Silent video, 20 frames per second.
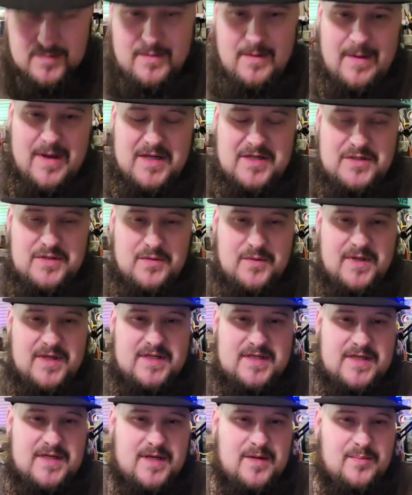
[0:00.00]
took me about two
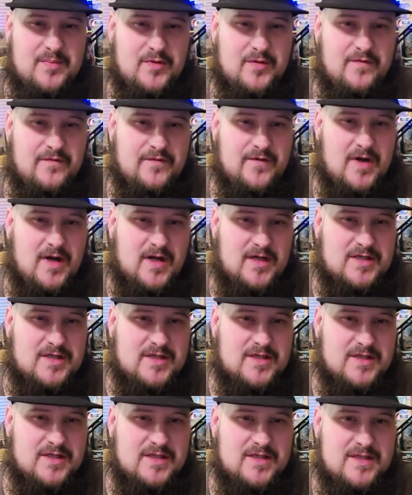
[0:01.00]
weeks to get approved for
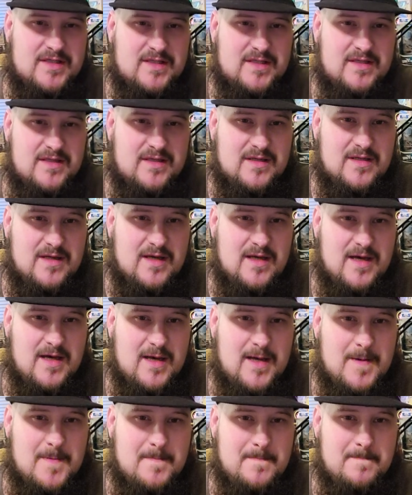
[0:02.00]
auctions.
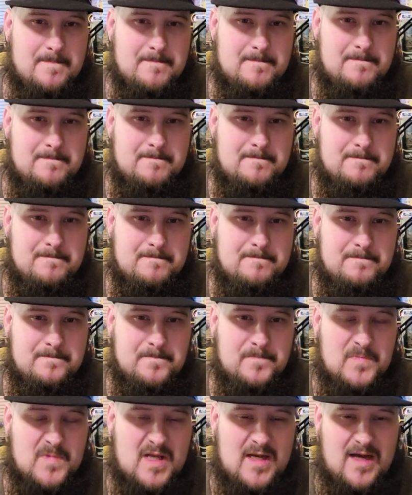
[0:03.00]
Um,
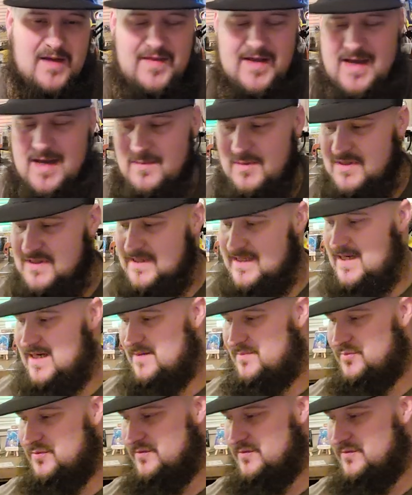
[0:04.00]
I think I mostly got